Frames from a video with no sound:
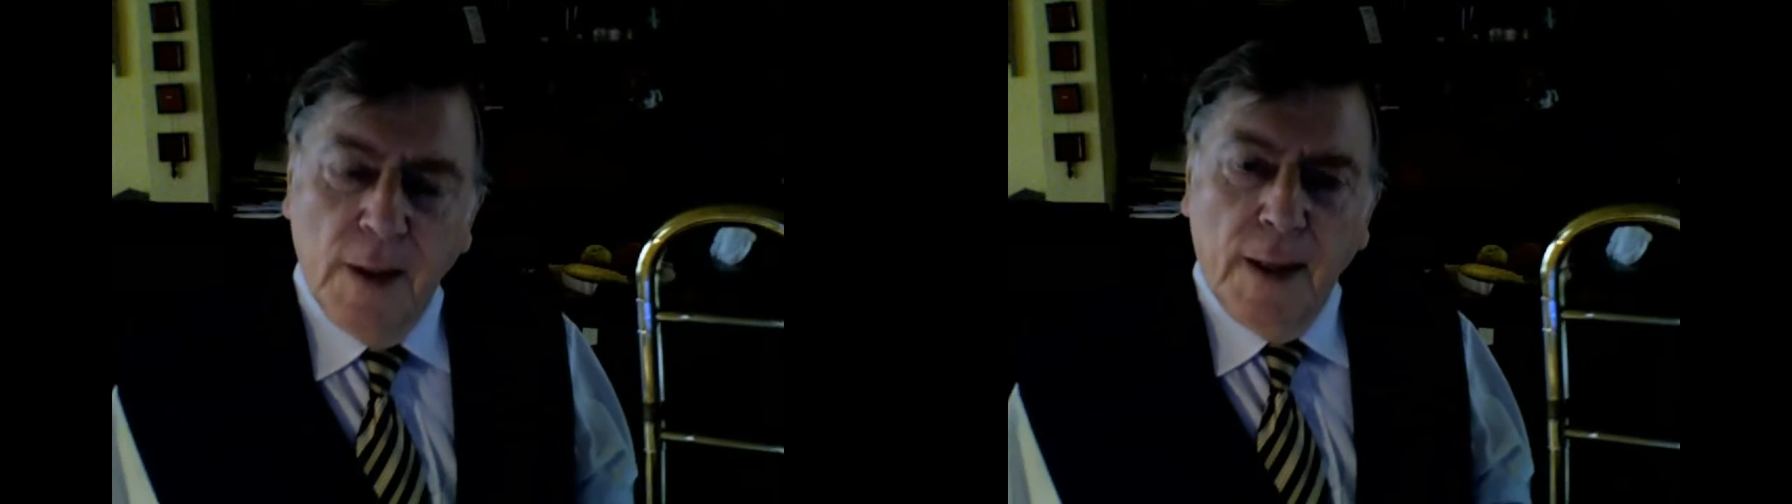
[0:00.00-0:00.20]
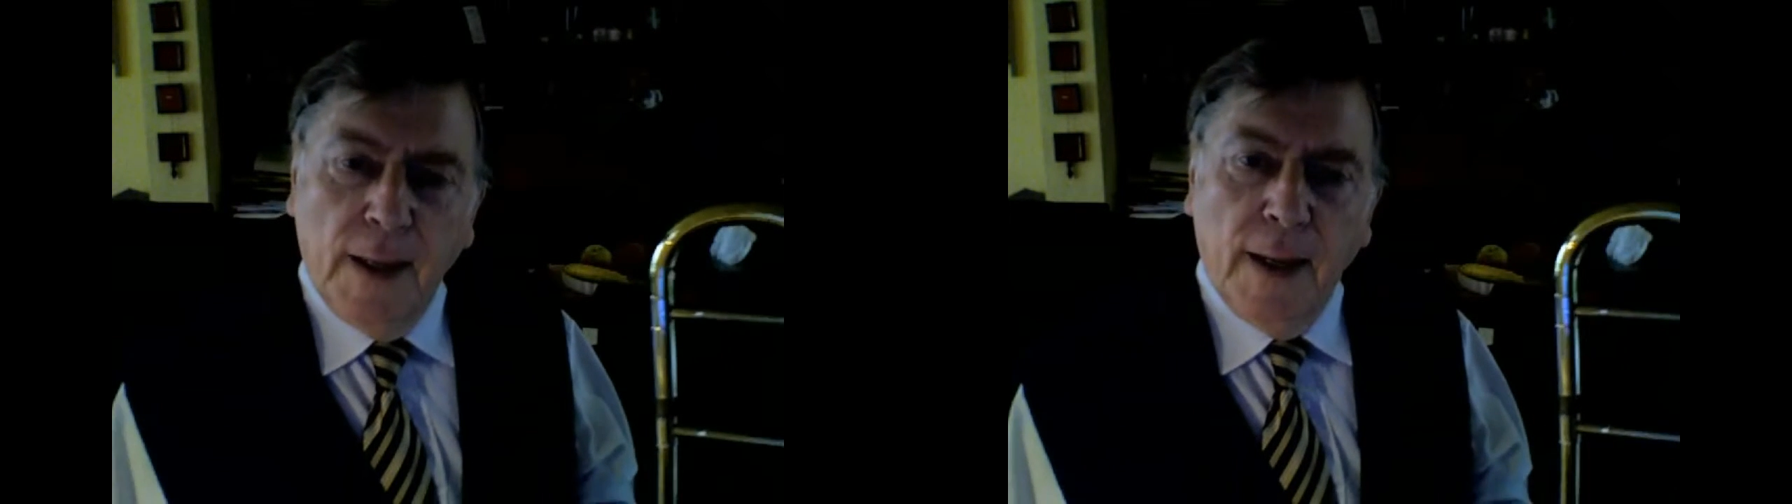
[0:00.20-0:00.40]

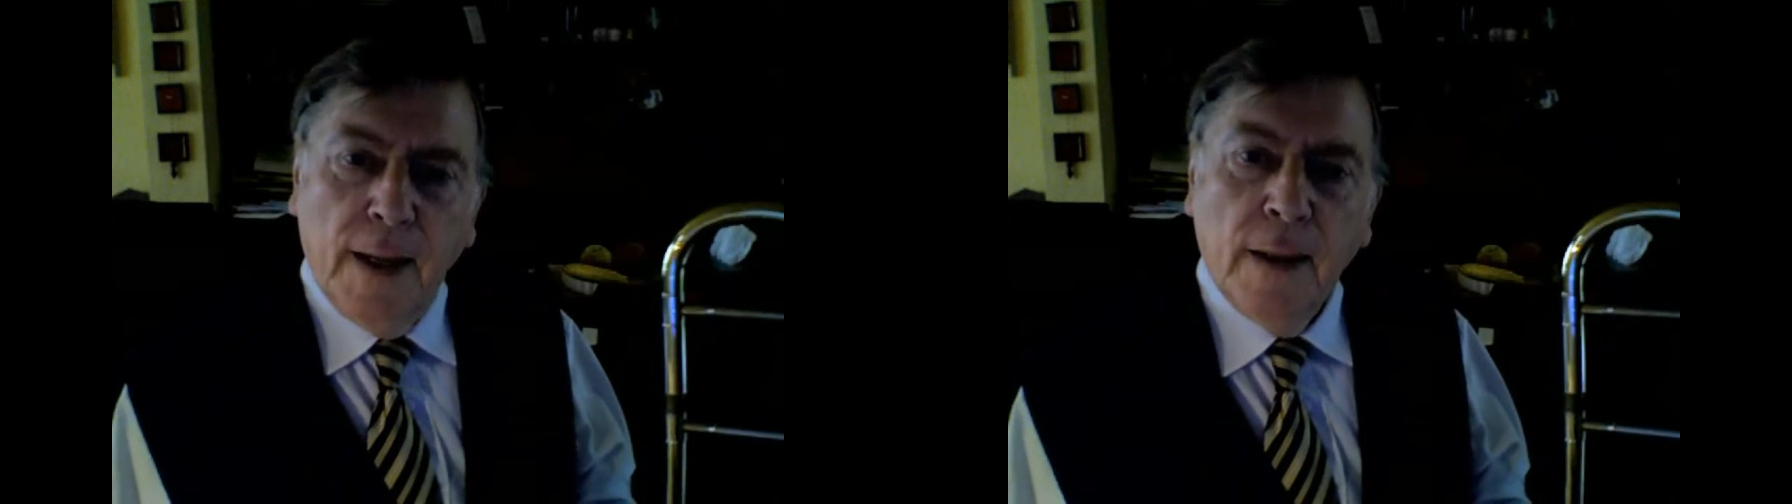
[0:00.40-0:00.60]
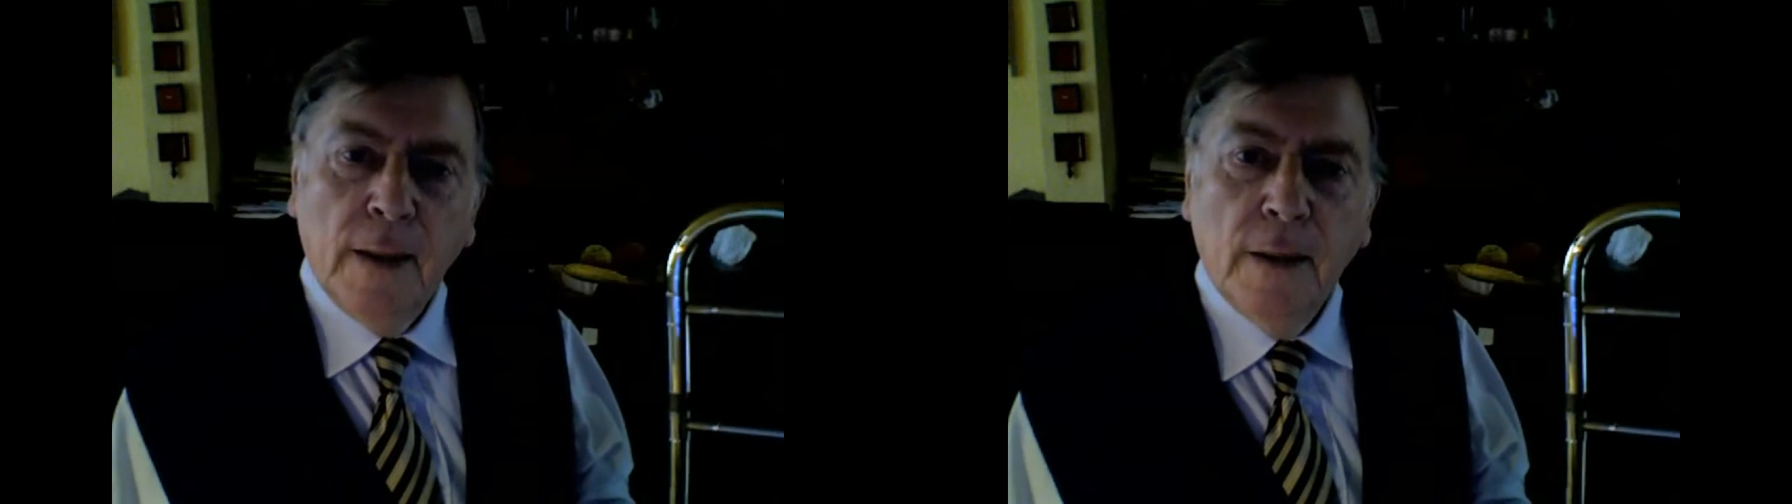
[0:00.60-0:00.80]

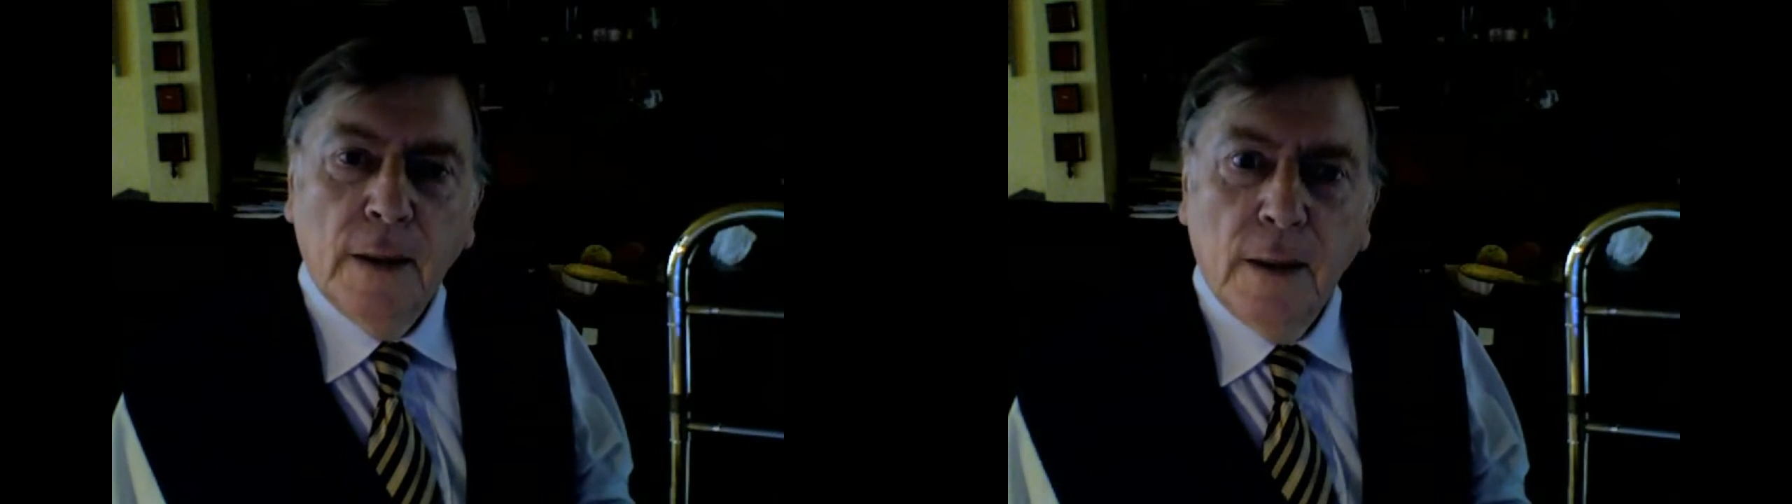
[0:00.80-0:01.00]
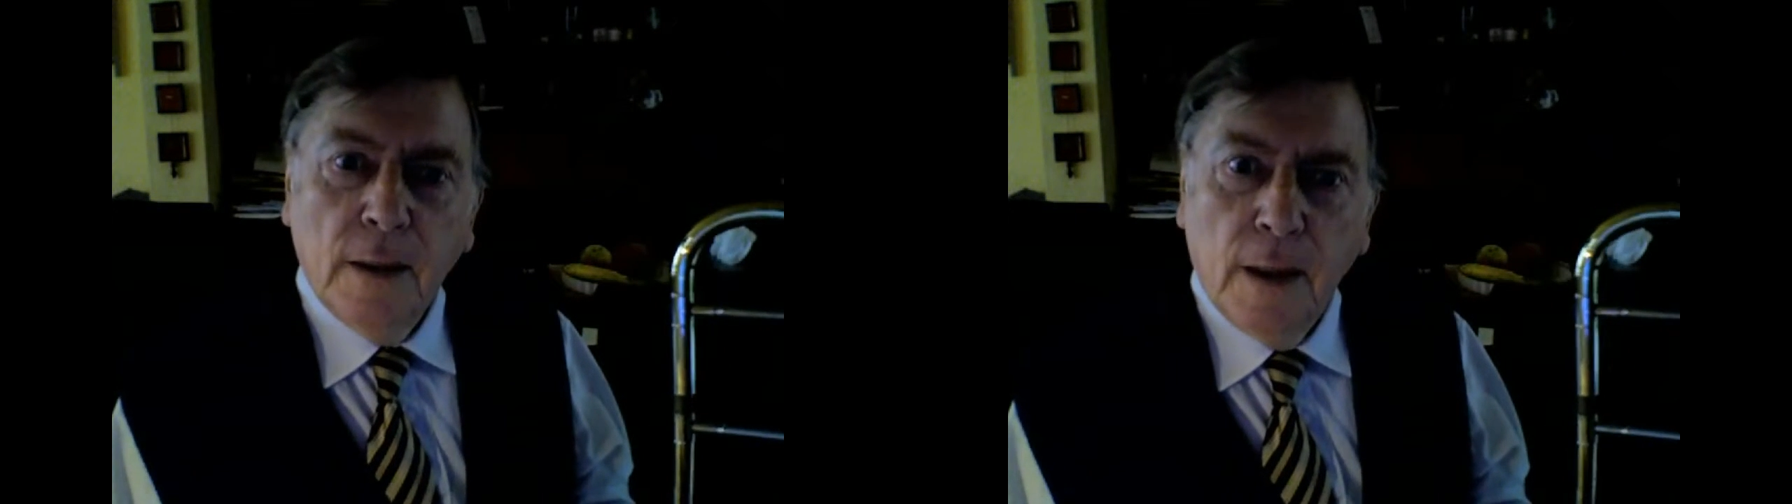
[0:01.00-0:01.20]
And
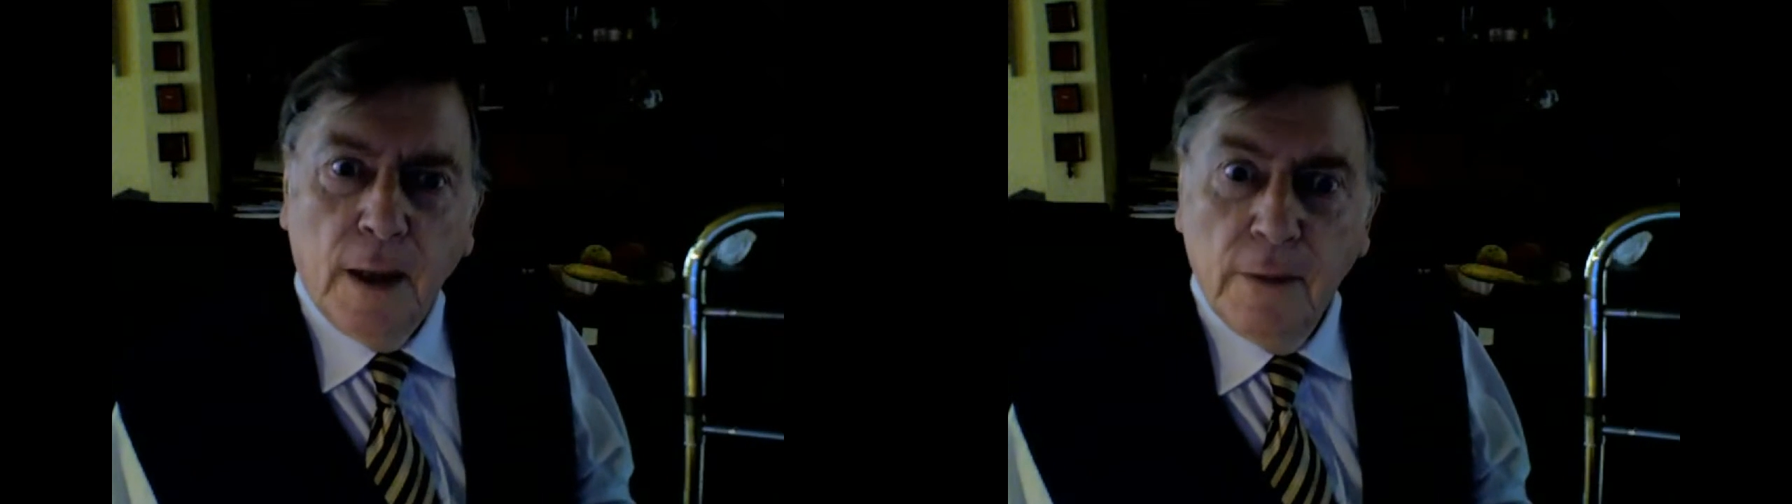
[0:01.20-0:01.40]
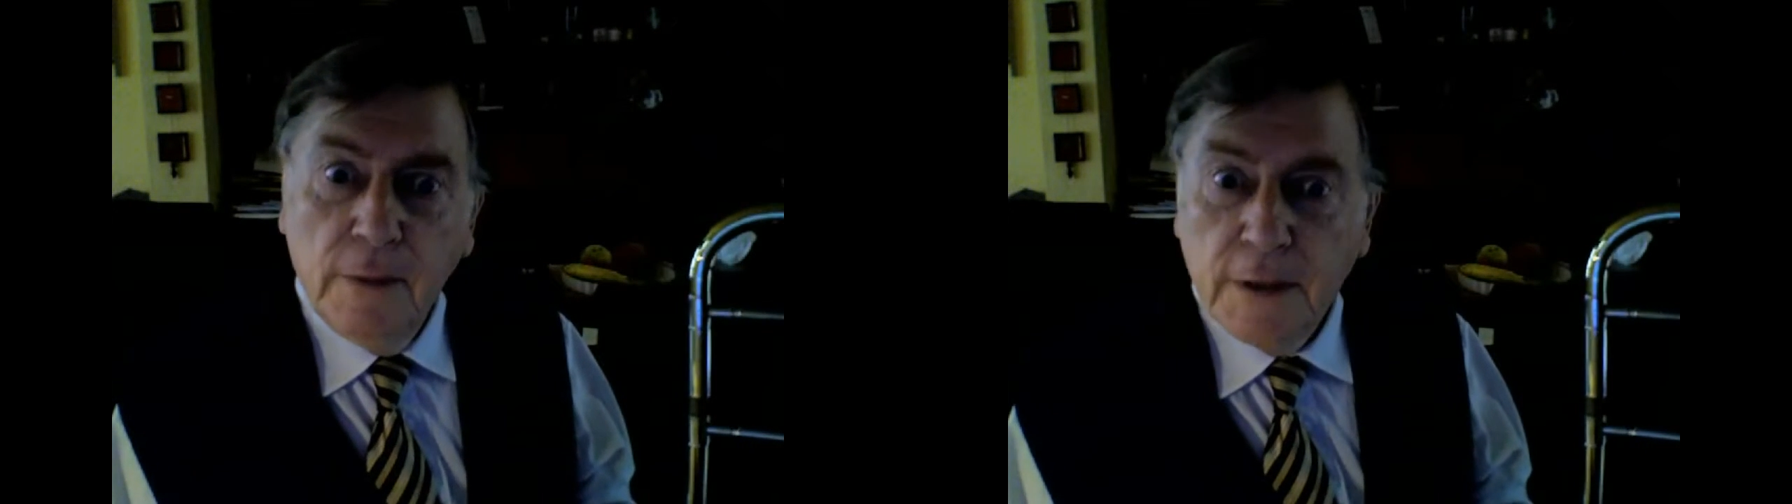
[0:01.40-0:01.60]
I
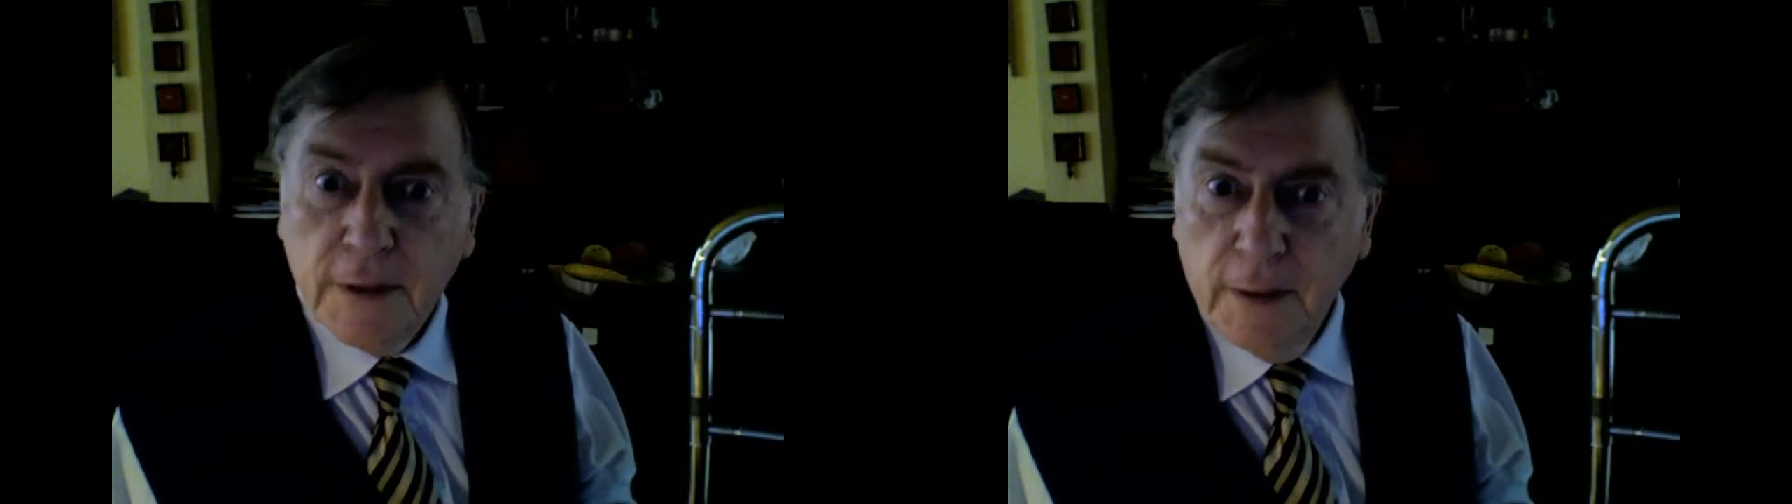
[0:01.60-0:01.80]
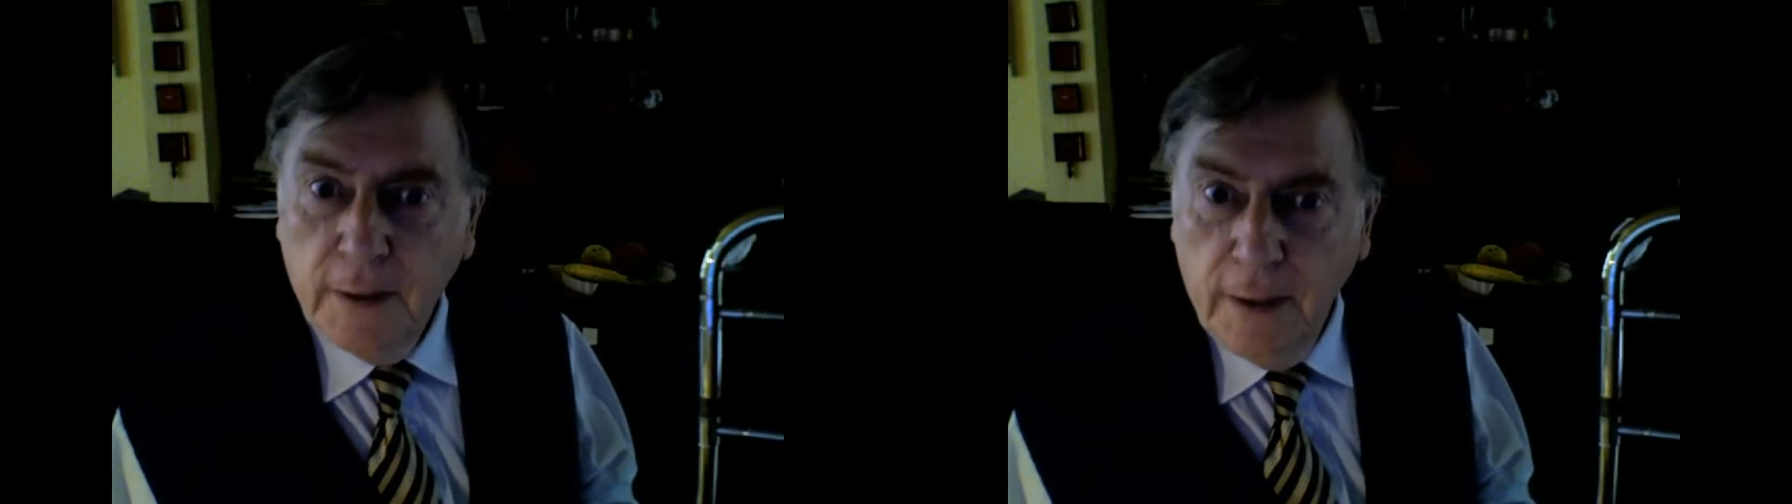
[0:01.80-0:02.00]

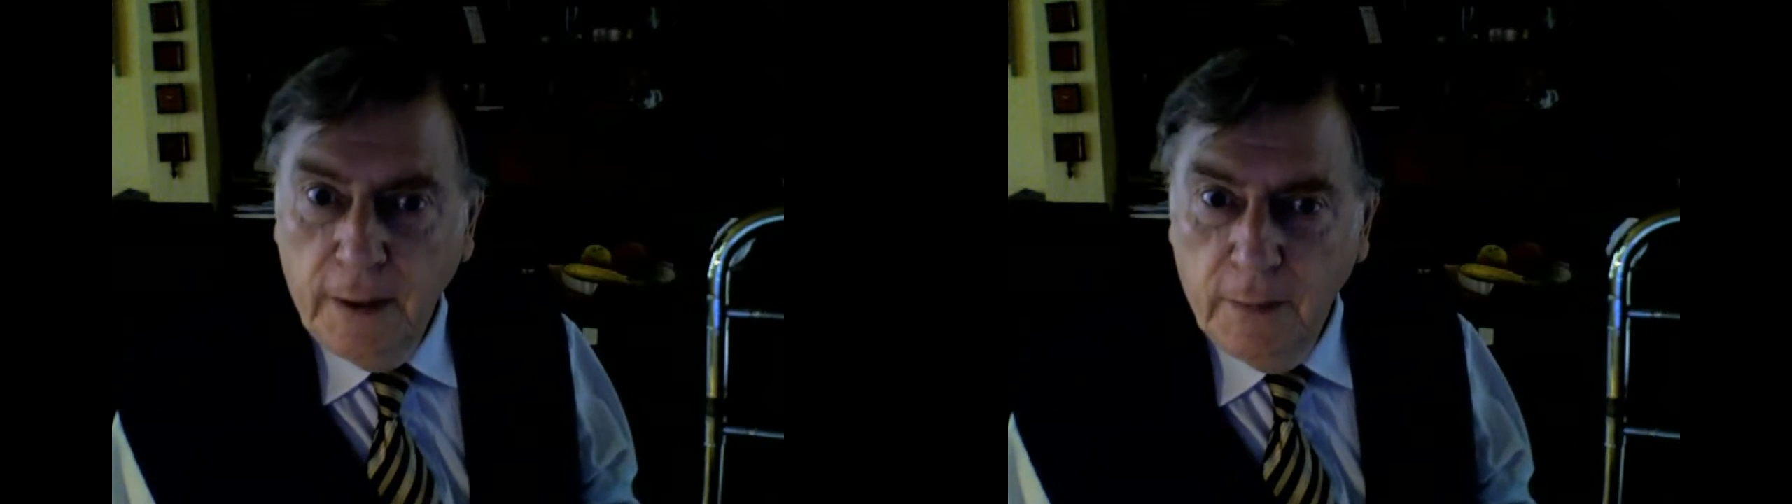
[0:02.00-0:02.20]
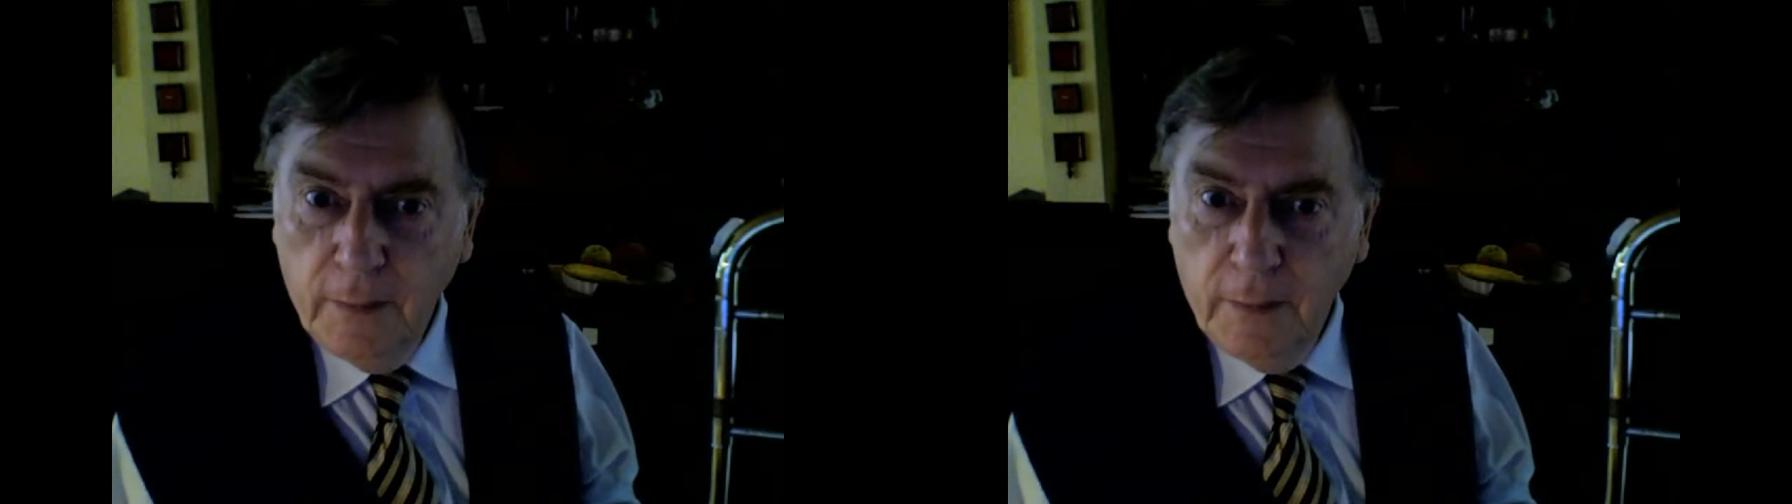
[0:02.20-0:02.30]
recently